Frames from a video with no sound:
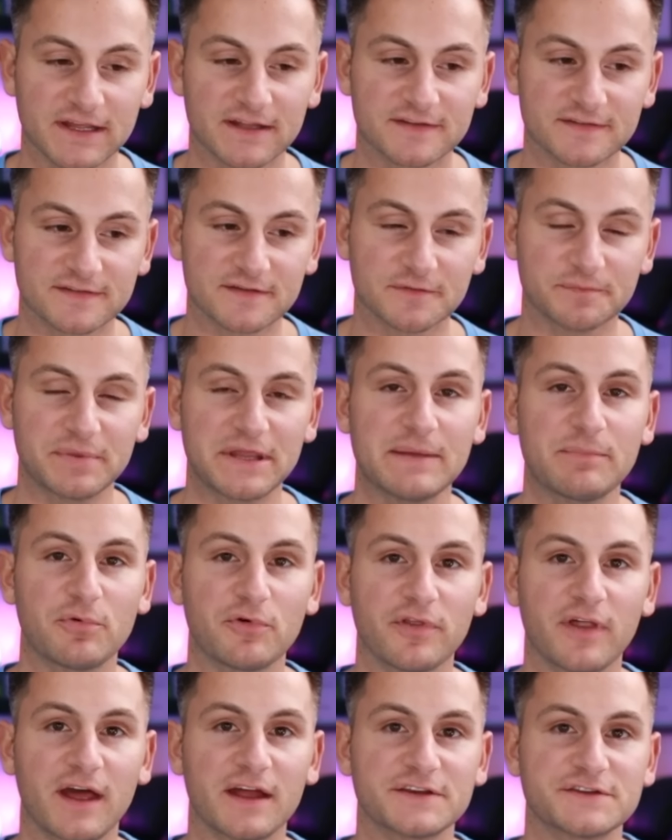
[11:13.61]
It's the
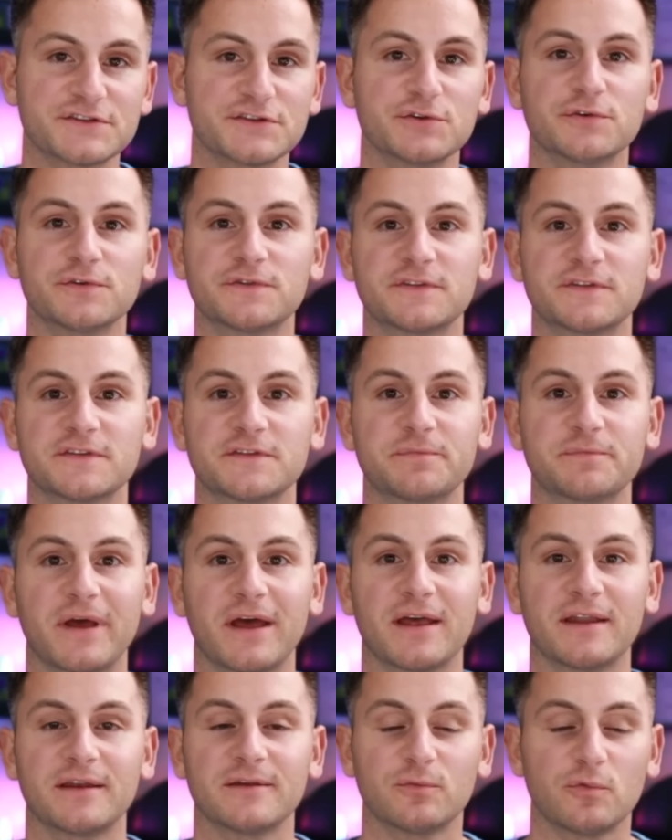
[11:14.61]
people that choose to
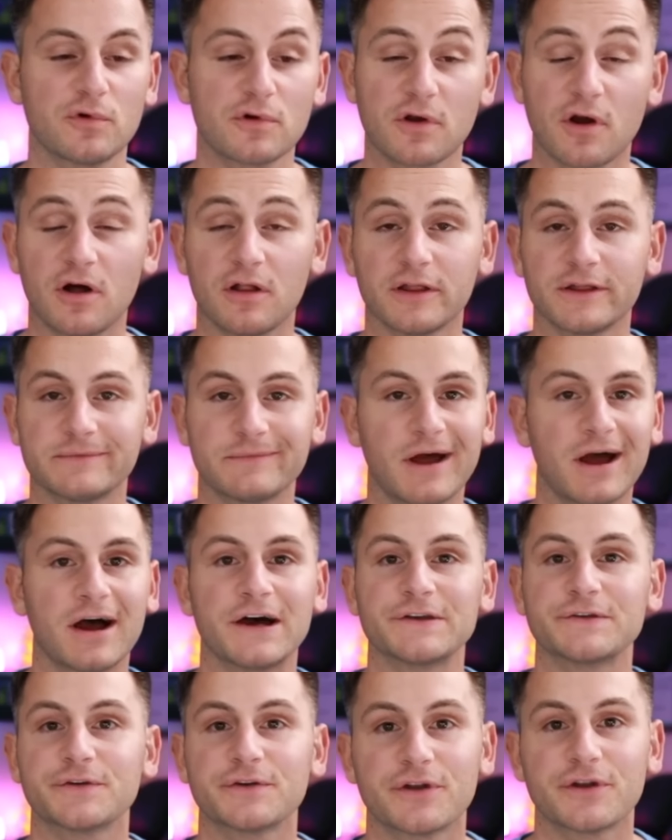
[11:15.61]
spend, we'll call it
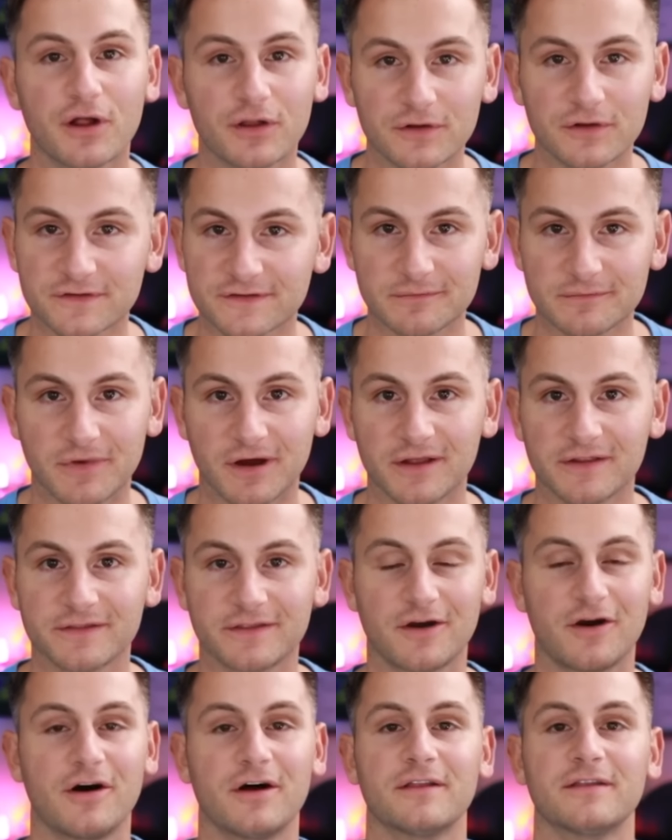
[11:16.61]
$100 a month
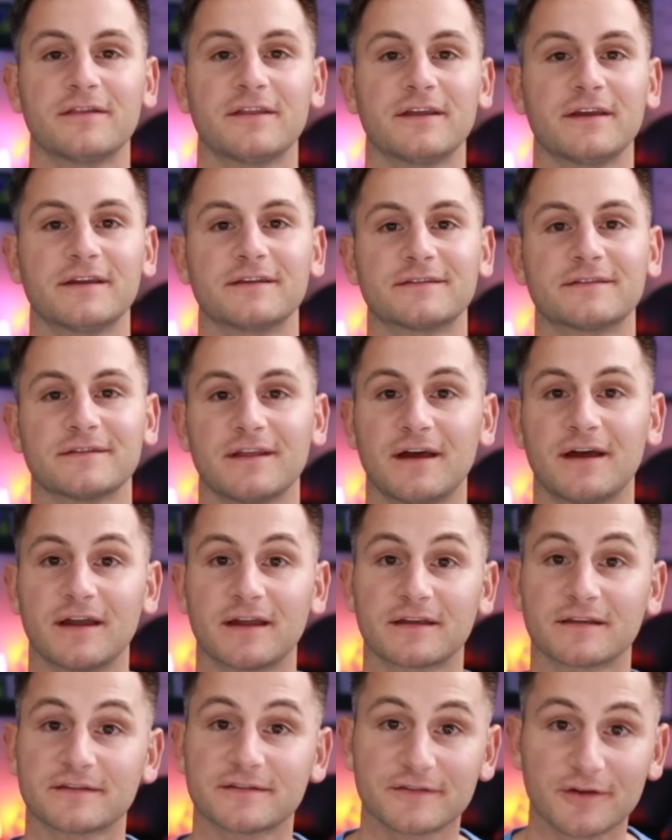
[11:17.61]
on things
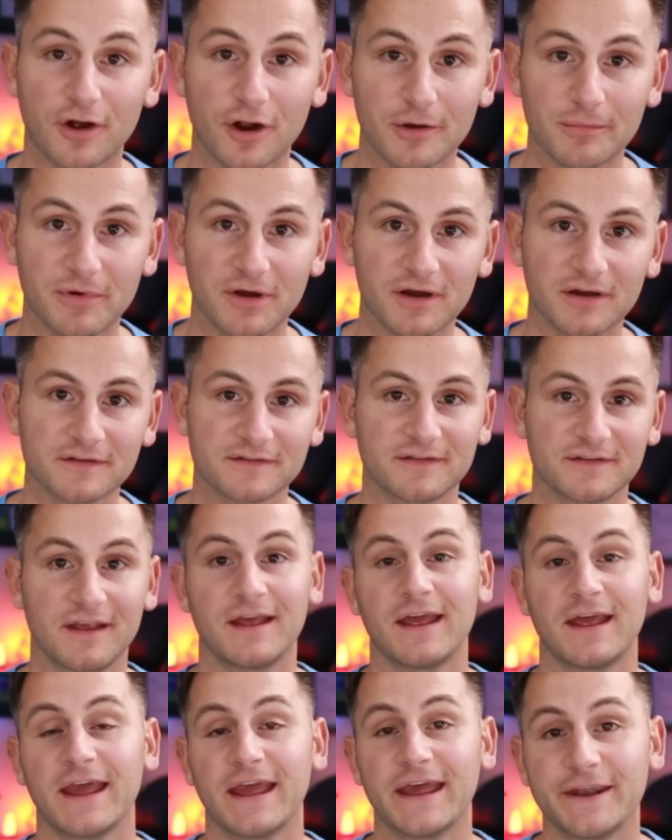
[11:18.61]
like Starbucks,
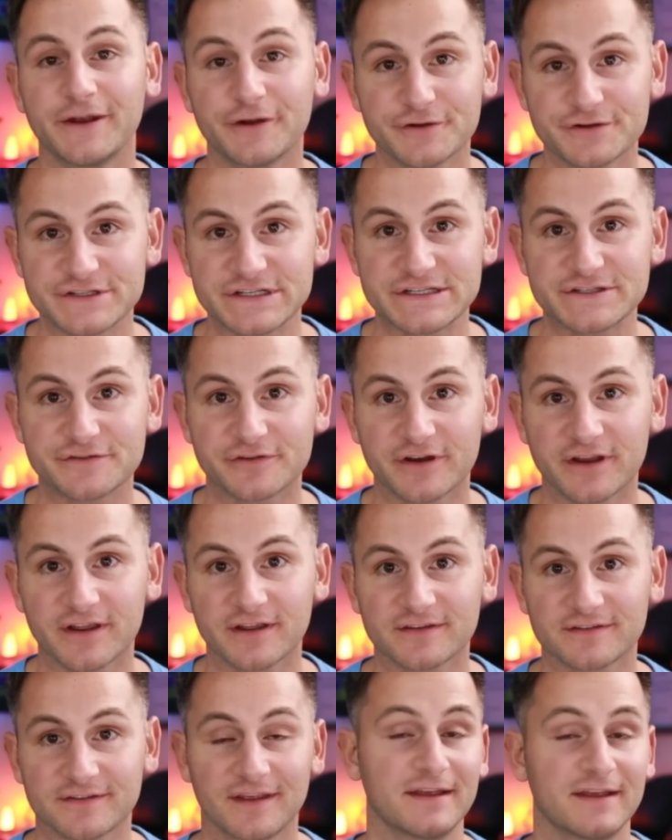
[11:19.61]
energy
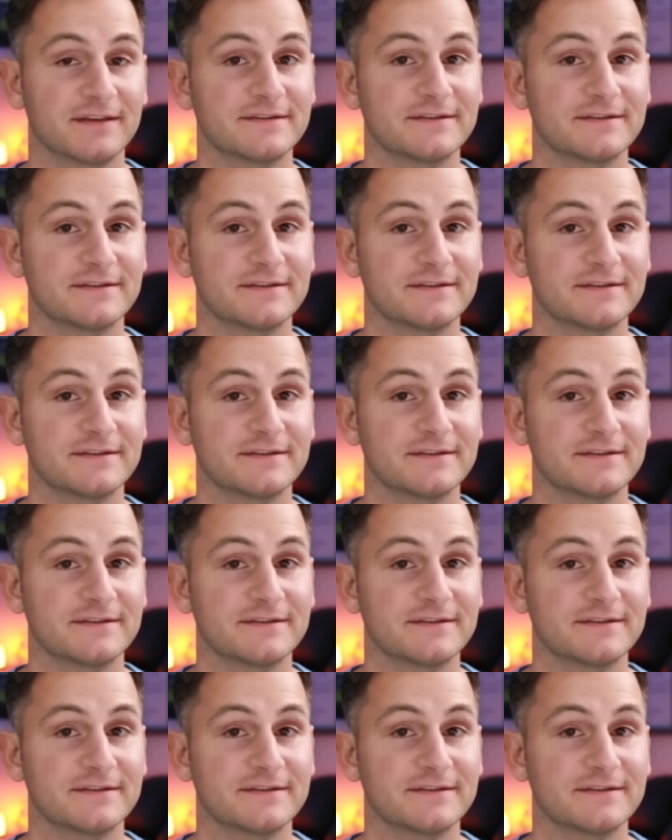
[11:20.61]
drinks,